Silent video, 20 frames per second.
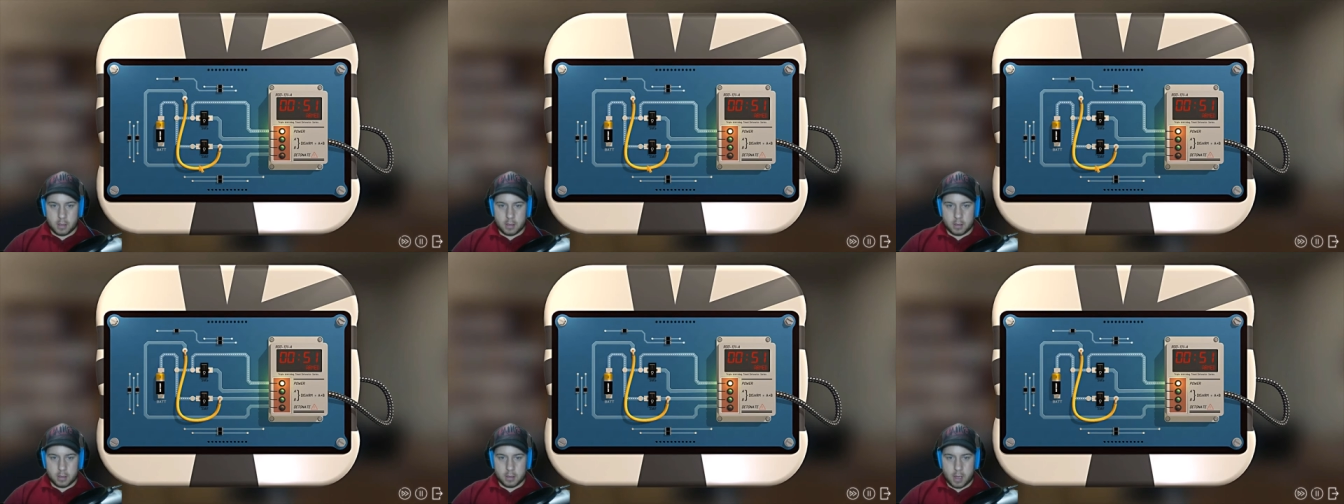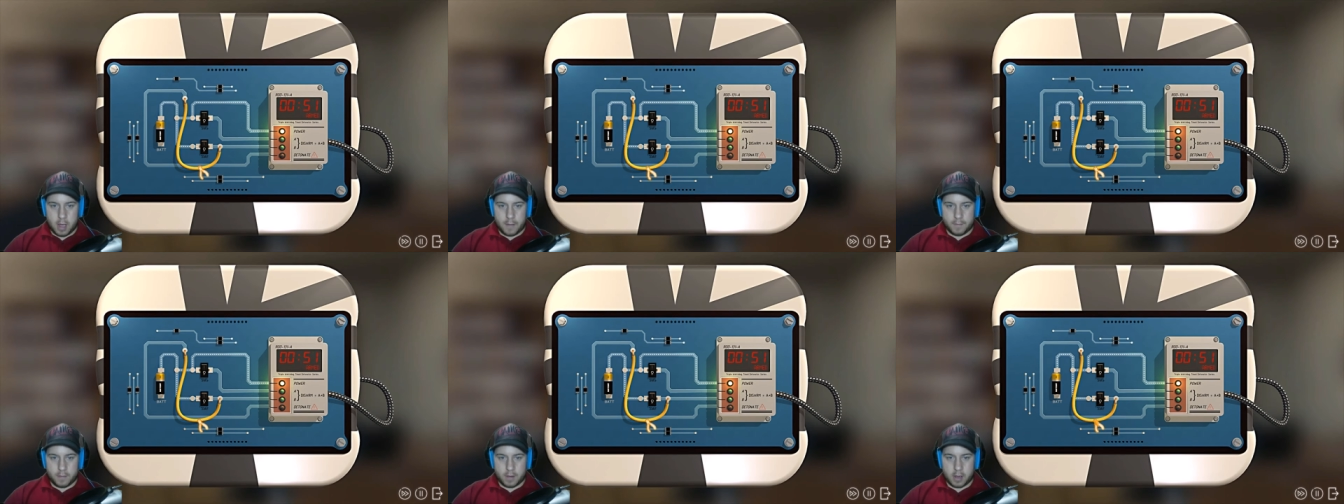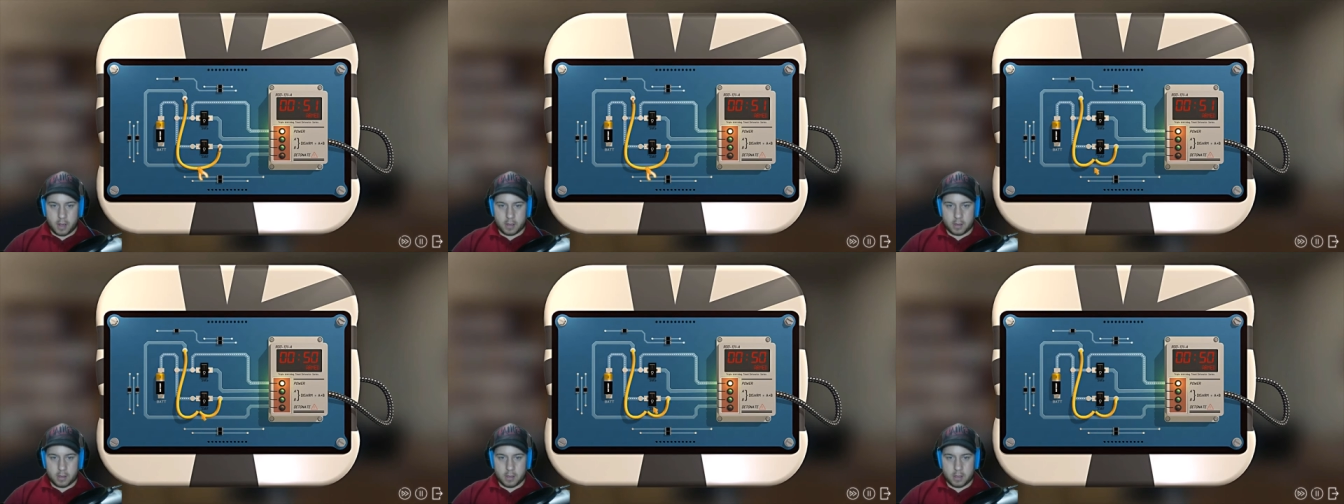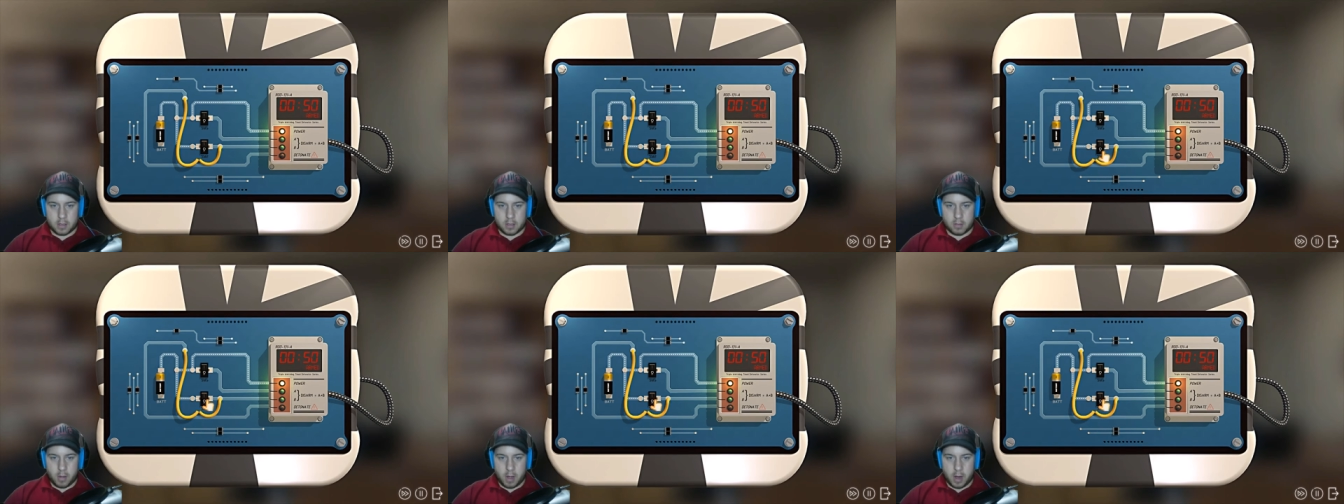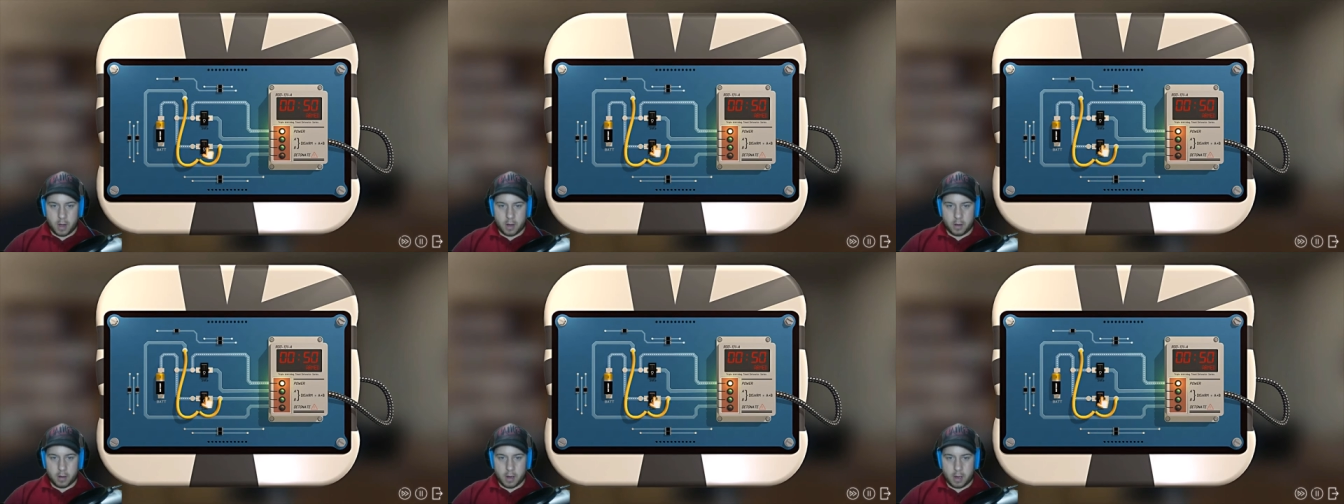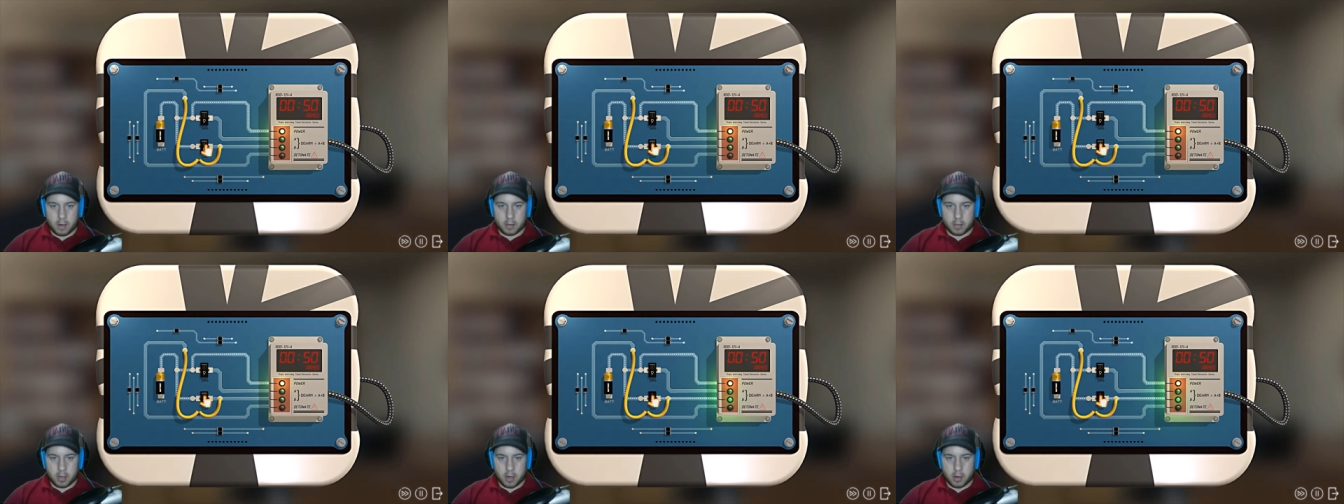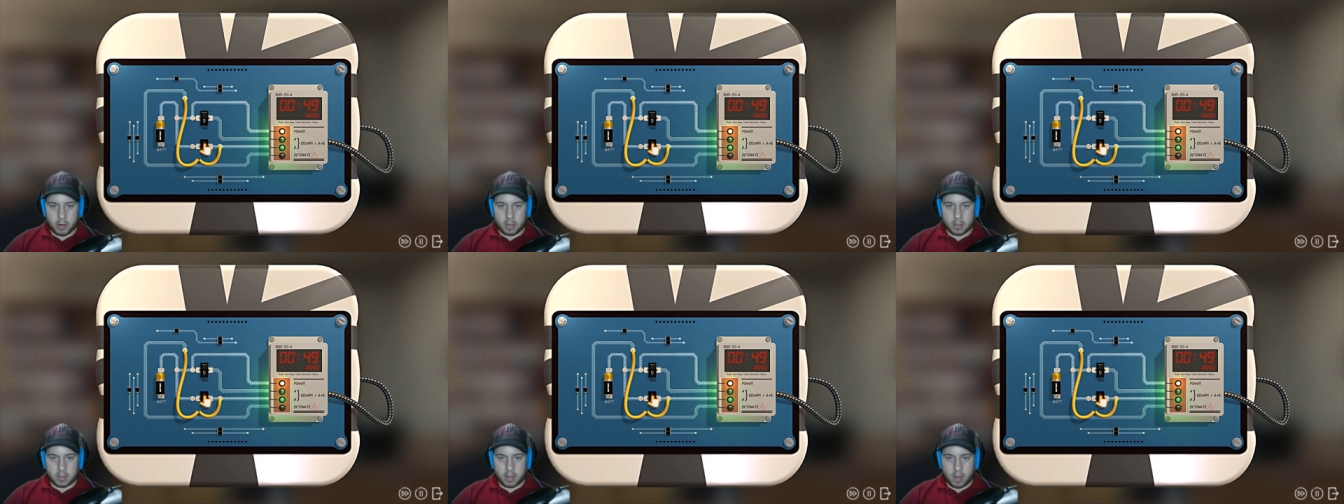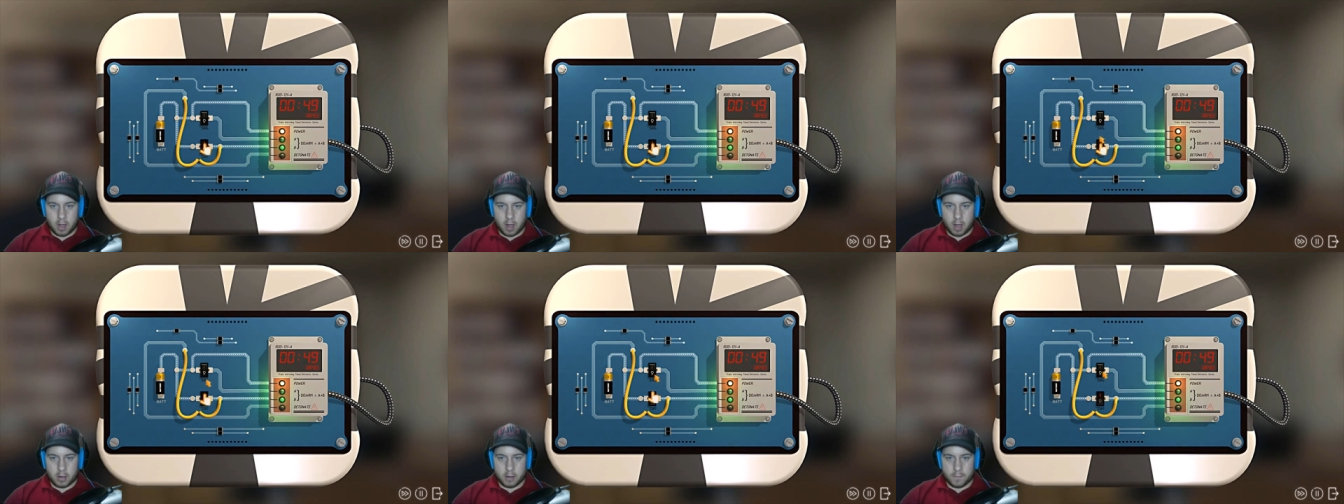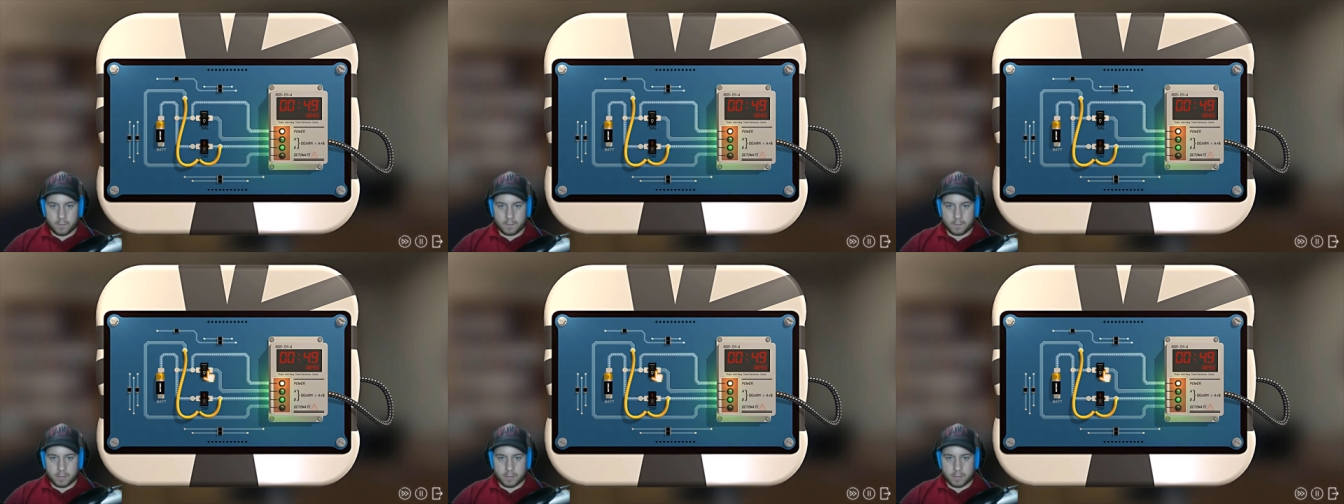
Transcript: So I have to cut this wire and turn this on.